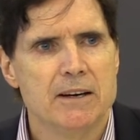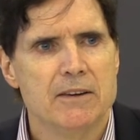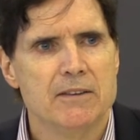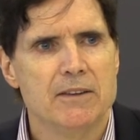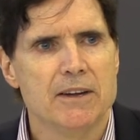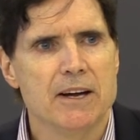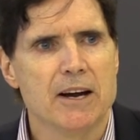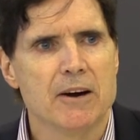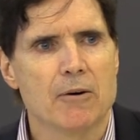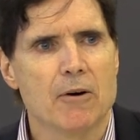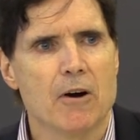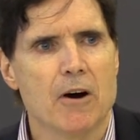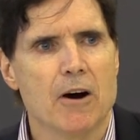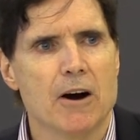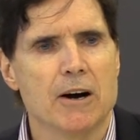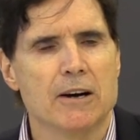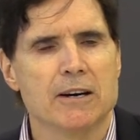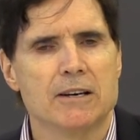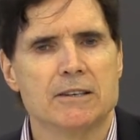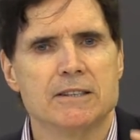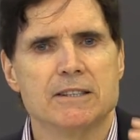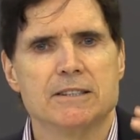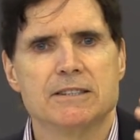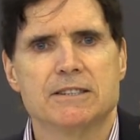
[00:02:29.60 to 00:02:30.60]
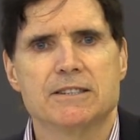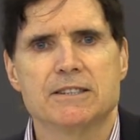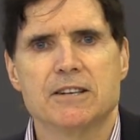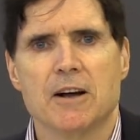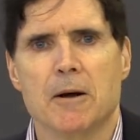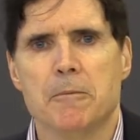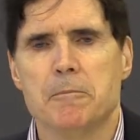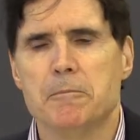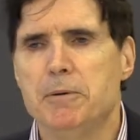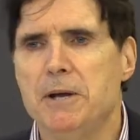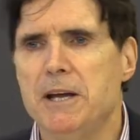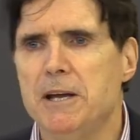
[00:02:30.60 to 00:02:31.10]
there are
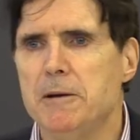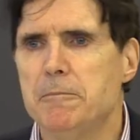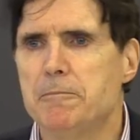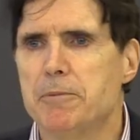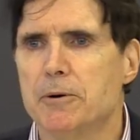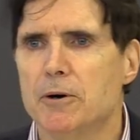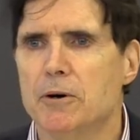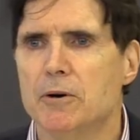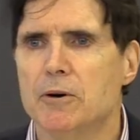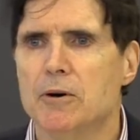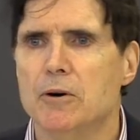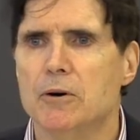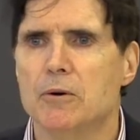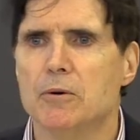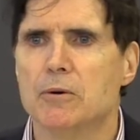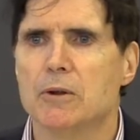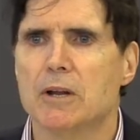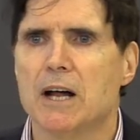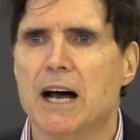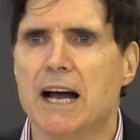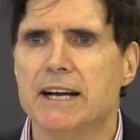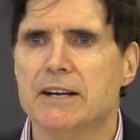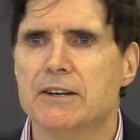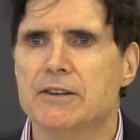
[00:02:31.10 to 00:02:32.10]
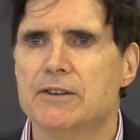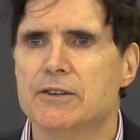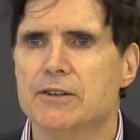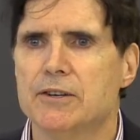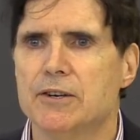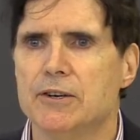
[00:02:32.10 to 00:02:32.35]
some people who like